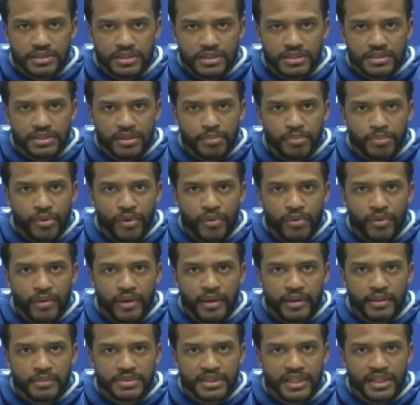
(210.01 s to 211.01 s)
Just the
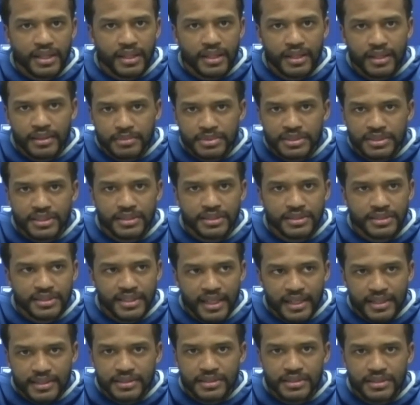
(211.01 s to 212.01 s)
programs at Clemson,
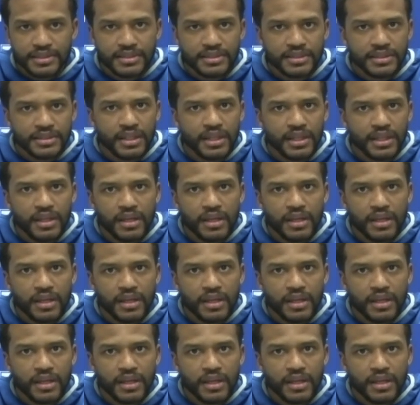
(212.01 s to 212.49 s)
Texas,